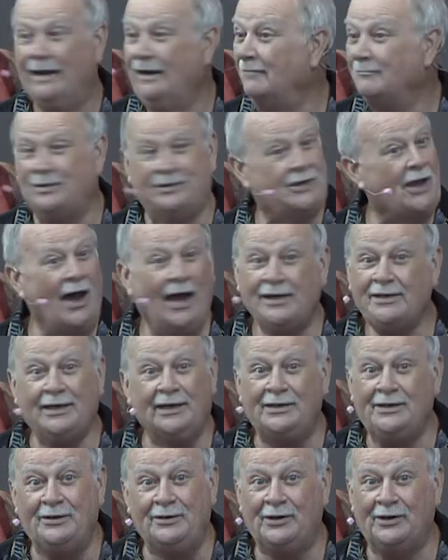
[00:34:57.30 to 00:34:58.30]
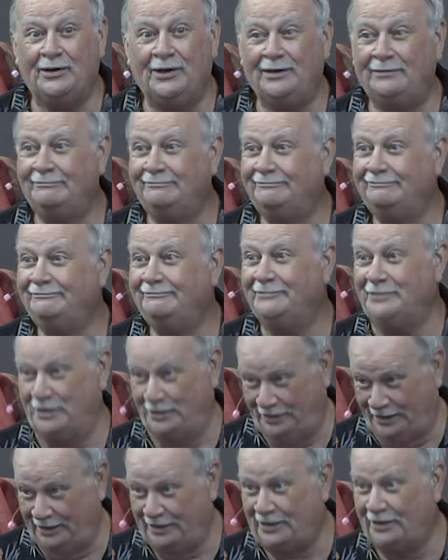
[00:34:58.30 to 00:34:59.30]
But God didn't do it,
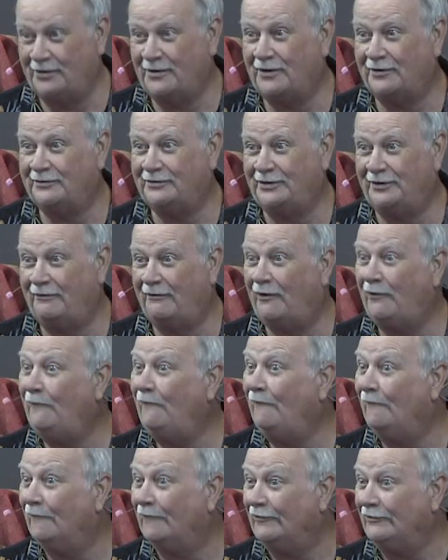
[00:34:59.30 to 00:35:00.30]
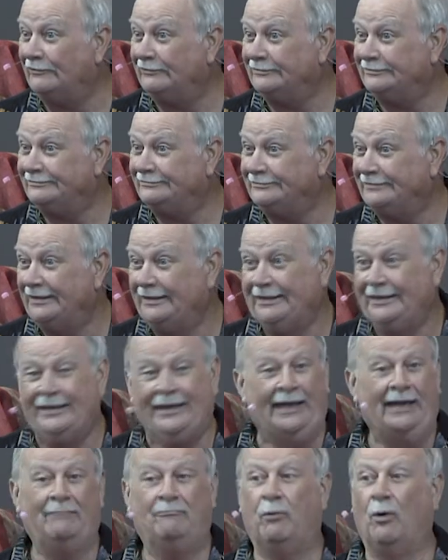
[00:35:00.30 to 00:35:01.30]
you did it on your own.
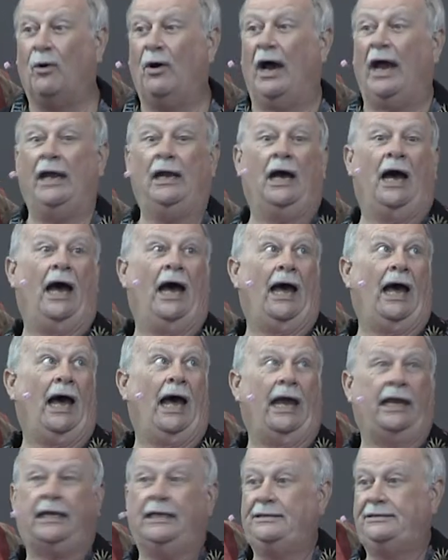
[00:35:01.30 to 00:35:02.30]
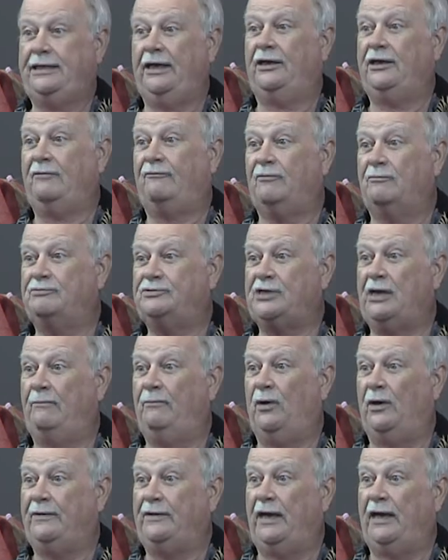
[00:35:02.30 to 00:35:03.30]
And boy, I, I, can tell you from
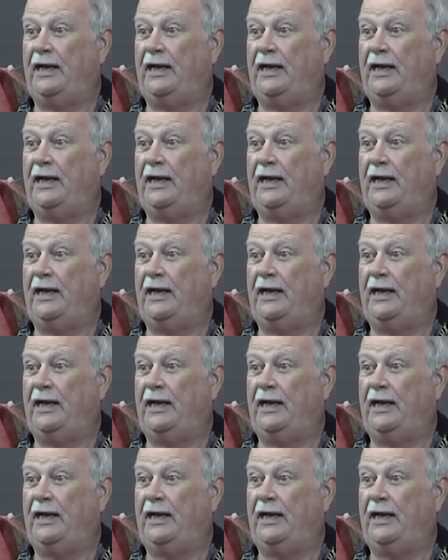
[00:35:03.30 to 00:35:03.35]
someone that